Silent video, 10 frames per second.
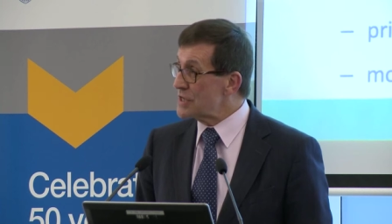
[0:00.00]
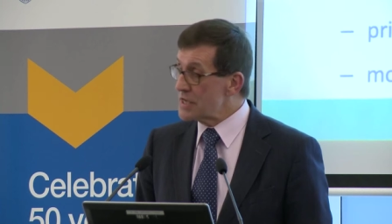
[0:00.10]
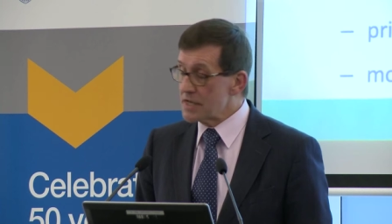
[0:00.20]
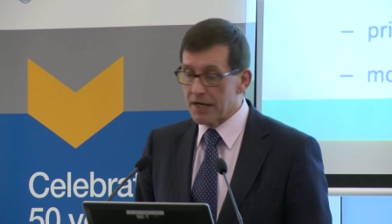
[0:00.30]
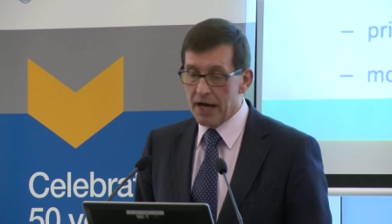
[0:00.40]

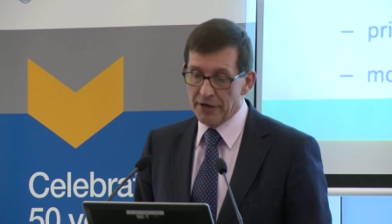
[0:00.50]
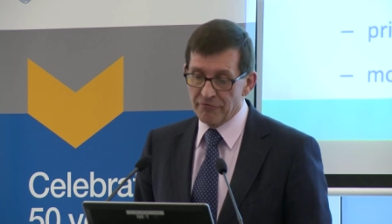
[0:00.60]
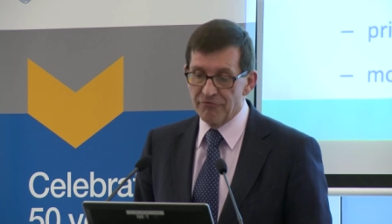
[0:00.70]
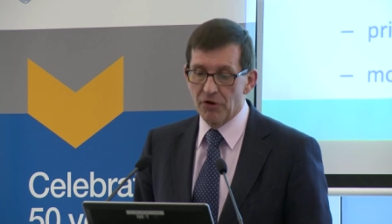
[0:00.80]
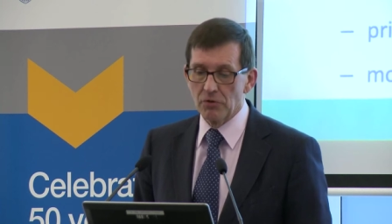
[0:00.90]
year
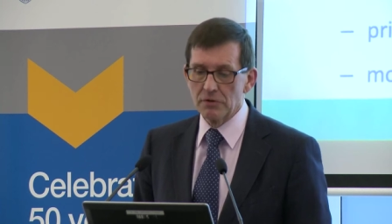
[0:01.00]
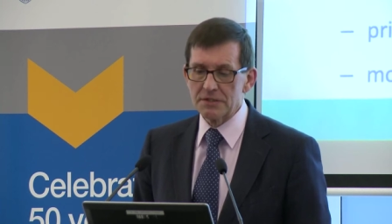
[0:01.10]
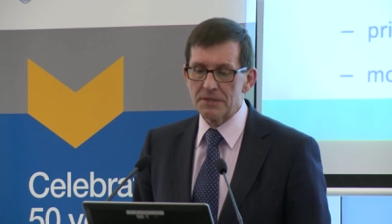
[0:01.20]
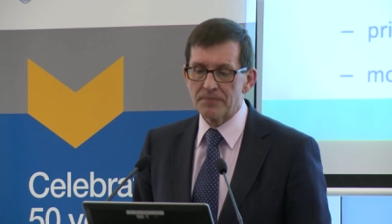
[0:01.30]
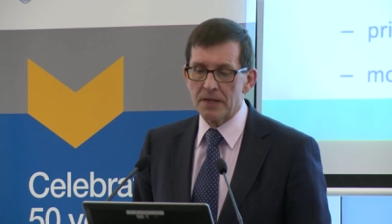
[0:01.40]

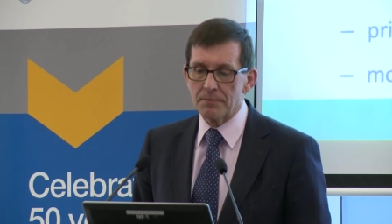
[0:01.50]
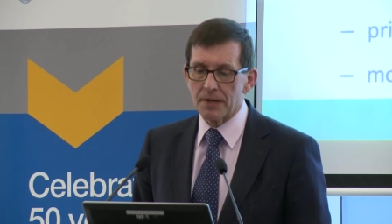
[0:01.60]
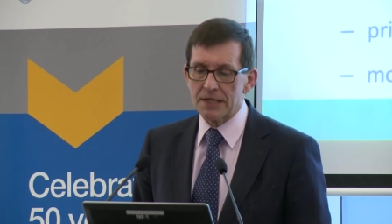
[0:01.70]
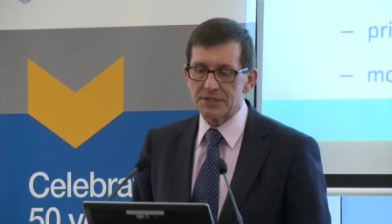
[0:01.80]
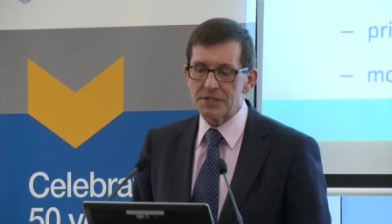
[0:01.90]
unfolds, but
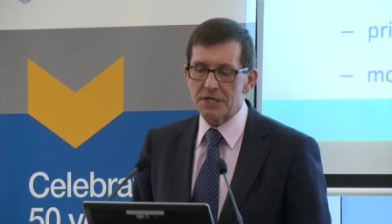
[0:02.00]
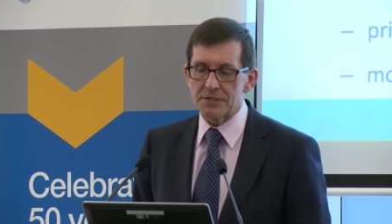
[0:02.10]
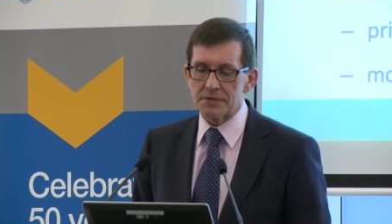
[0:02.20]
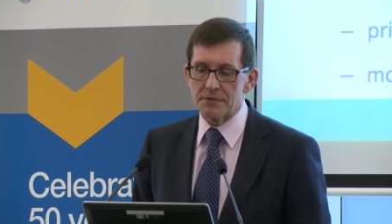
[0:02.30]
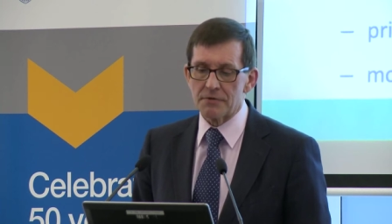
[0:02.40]
I suggest
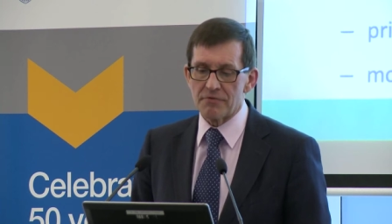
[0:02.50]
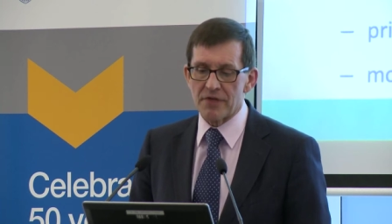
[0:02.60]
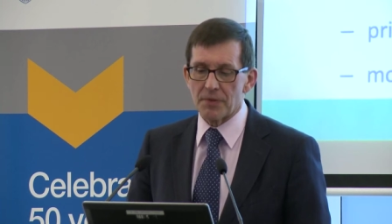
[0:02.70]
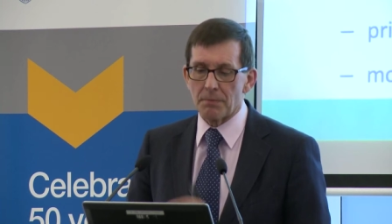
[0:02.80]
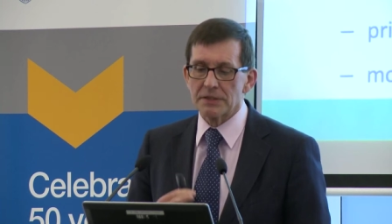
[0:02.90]
to you
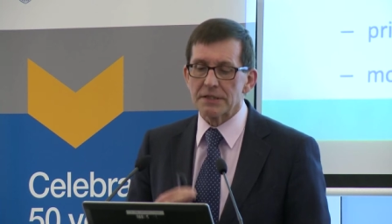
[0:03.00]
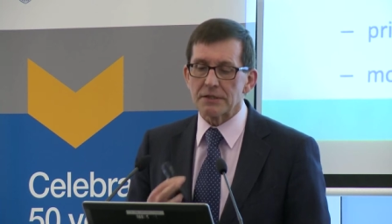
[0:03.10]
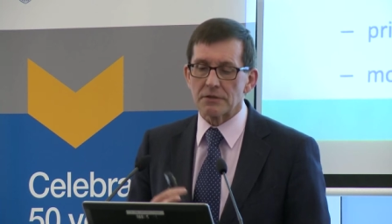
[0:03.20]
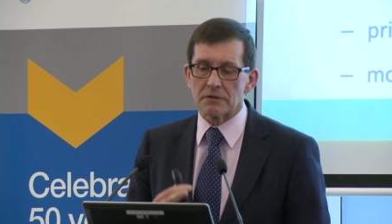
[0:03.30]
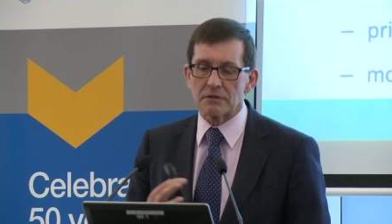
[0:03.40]
that the
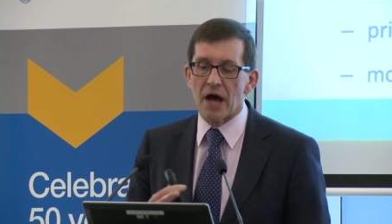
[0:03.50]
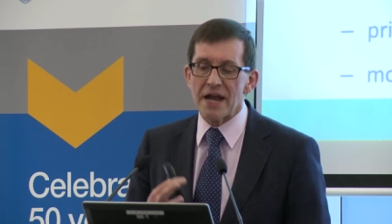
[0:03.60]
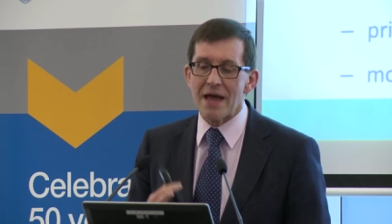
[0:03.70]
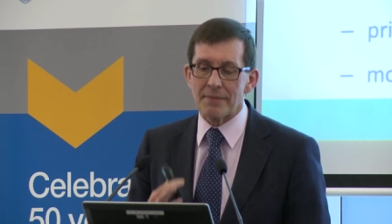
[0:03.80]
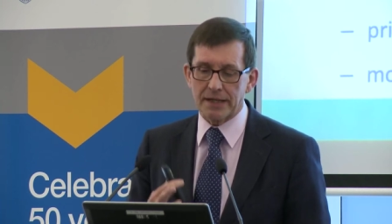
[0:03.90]
political
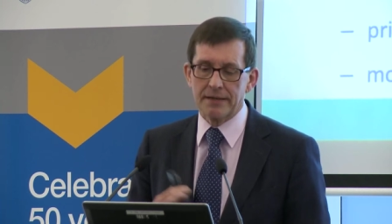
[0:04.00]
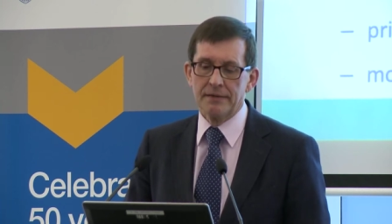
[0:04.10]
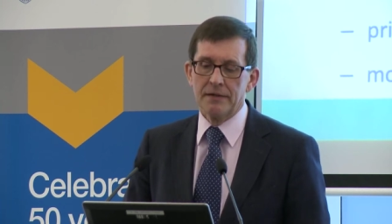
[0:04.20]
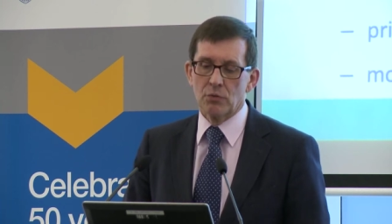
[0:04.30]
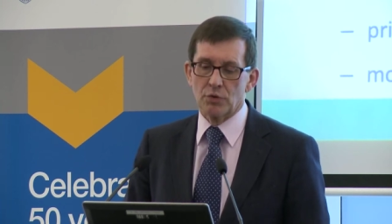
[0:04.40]
dynamic
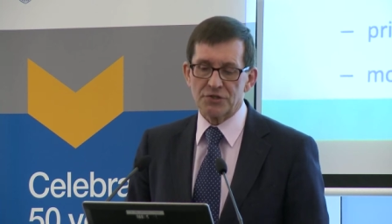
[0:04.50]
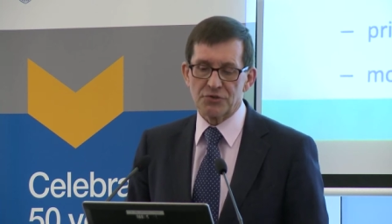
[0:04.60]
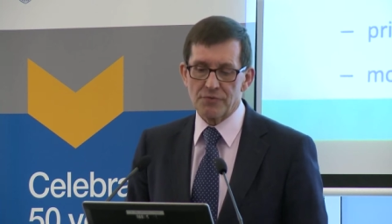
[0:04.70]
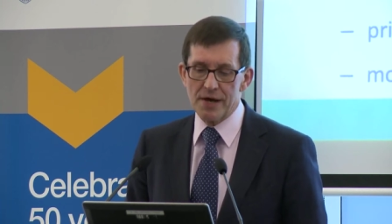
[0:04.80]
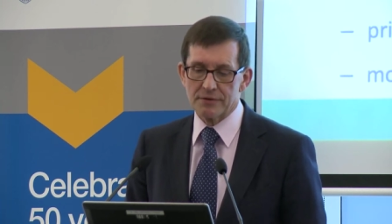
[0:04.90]
which
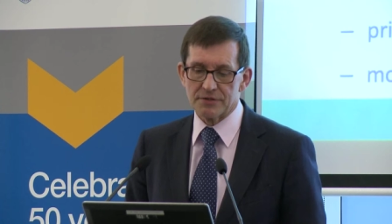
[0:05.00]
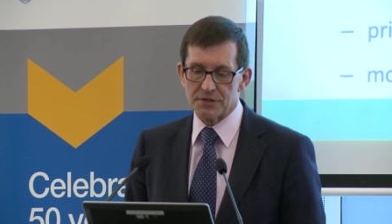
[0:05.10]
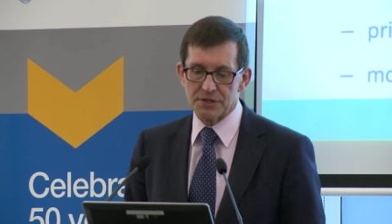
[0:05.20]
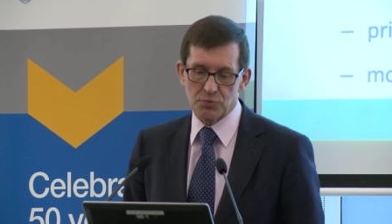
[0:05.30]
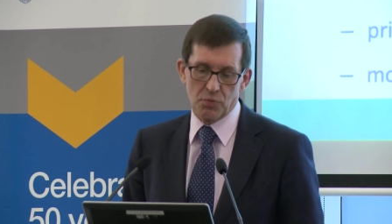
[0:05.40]
surrounds
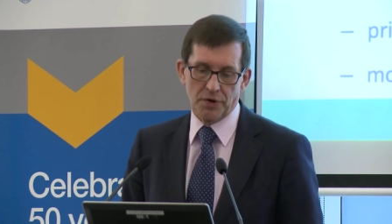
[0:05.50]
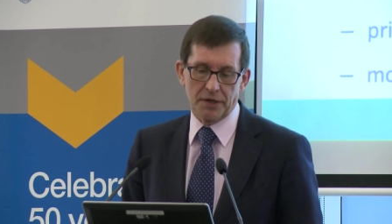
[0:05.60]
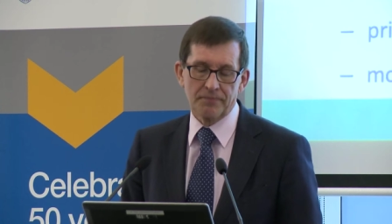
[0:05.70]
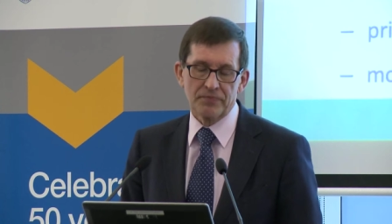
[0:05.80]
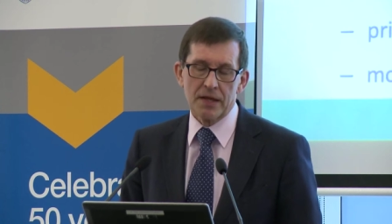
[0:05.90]
this
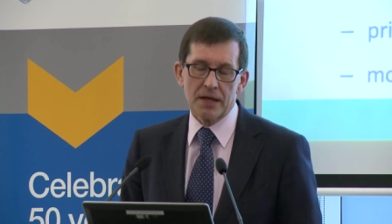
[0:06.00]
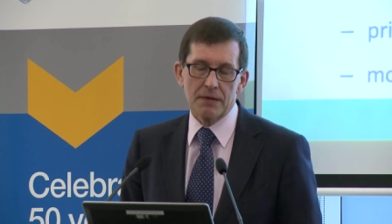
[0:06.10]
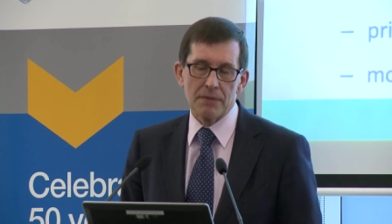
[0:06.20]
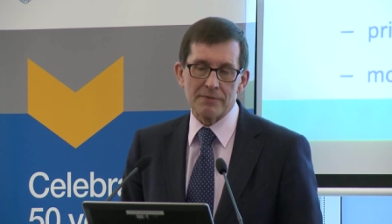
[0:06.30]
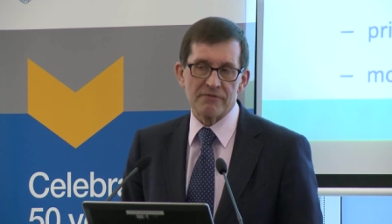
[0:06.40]
work uh,
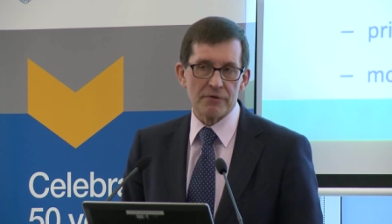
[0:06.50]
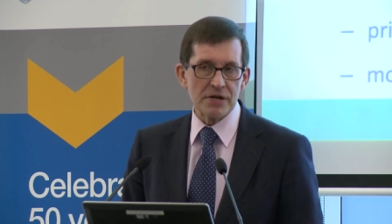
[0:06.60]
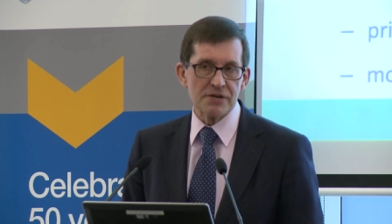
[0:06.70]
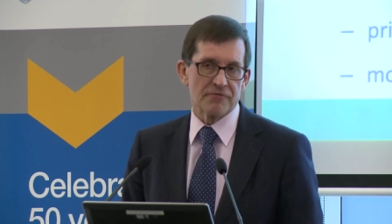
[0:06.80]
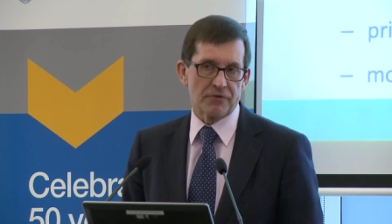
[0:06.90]
may be very
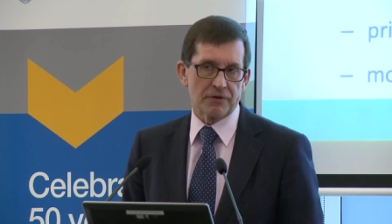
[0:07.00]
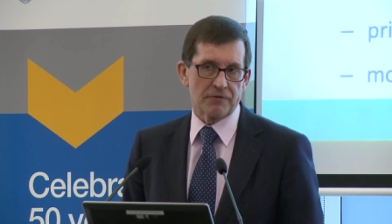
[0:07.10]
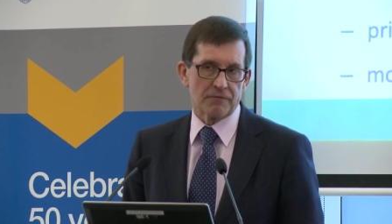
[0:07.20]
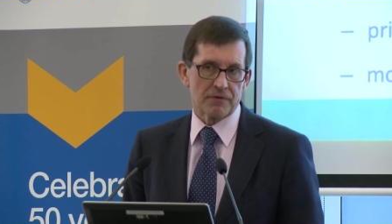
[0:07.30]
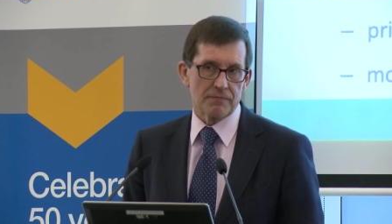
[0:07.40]
different
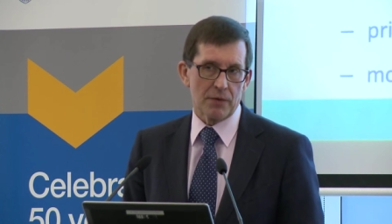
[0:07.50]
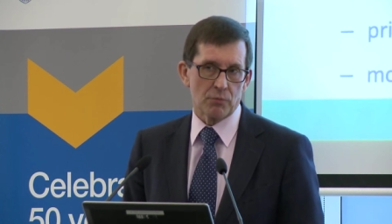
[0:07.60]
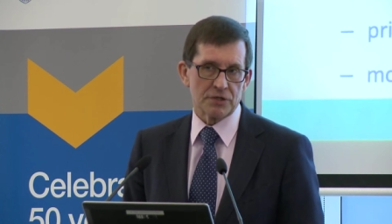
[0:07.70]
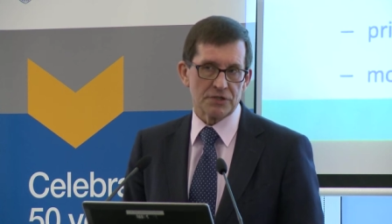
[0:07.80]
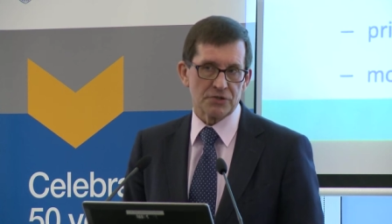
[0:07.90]
from that
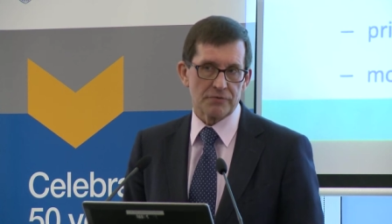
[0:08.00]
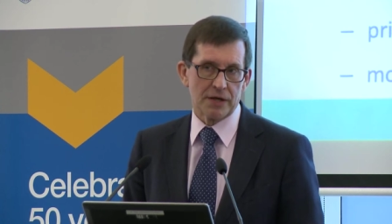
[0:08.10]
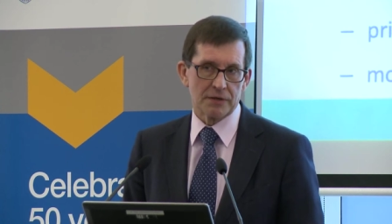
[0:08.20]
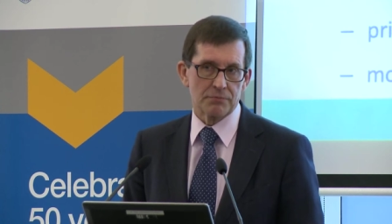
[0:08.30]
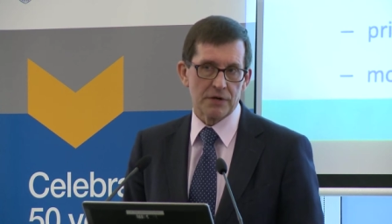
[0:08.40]
which has
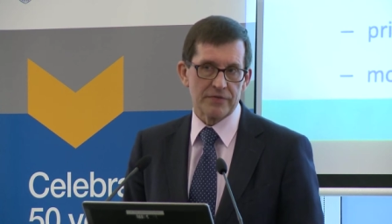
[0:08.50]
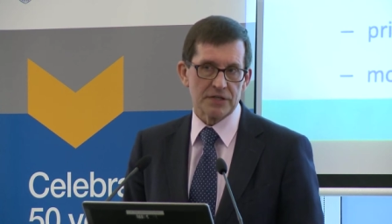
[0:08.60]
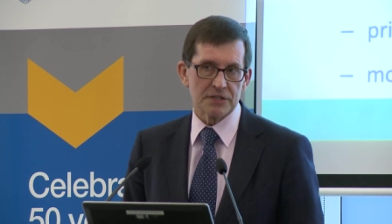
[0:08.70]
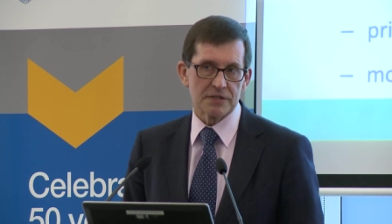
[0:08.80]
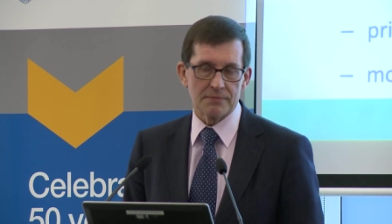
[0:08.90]
surrounded
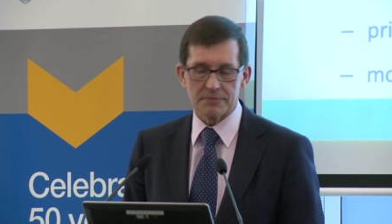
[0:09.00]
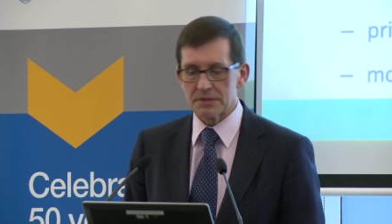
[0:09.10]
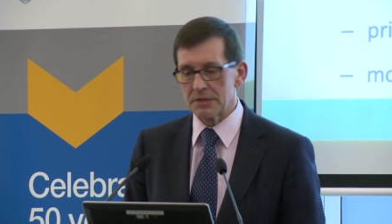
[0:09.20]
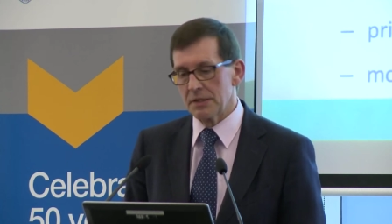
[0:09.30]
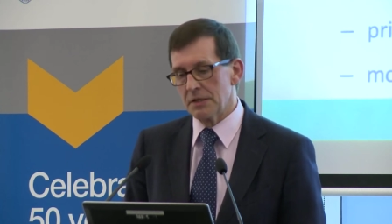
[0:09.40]
previous
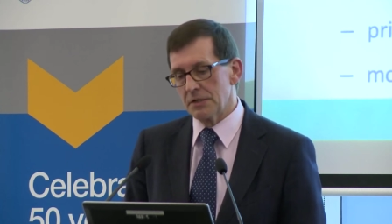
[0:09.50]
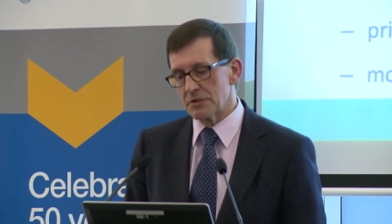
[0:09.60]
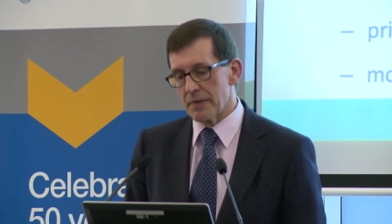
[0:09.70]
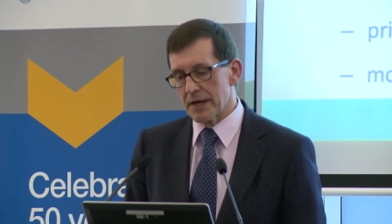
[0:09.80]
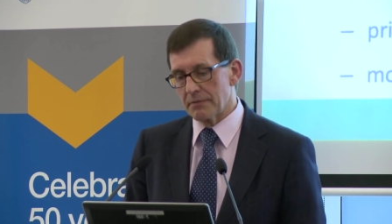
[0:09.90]
attempts
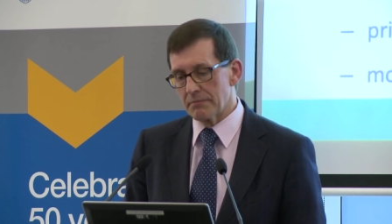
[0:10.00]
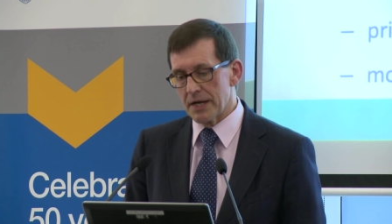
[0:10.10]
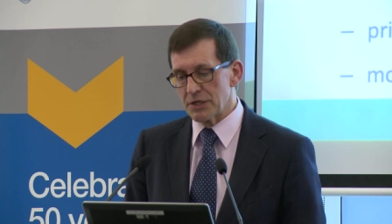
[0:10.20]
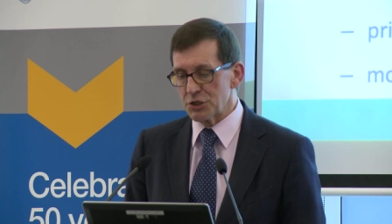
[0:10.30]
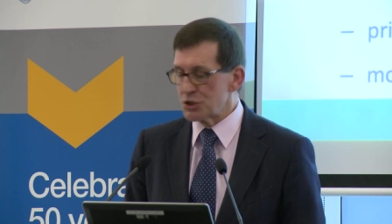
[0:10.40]
to make
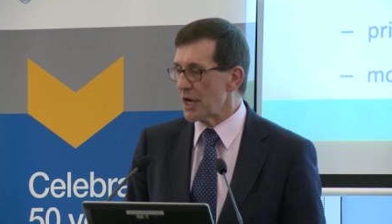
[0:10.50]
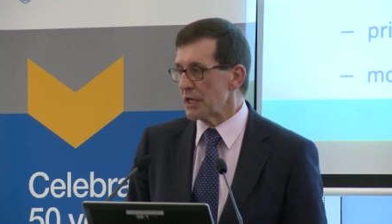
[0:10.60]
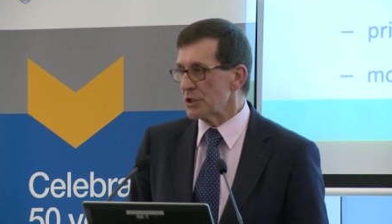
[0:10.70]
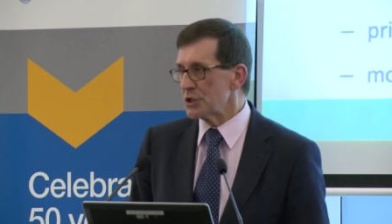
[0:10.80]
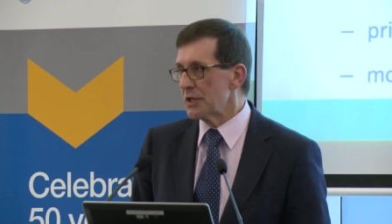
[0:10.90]
major
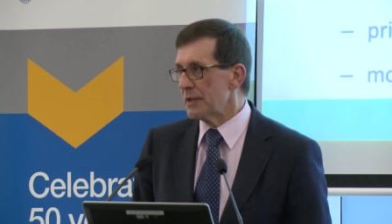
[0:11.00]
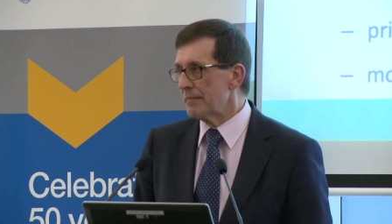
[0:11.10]
change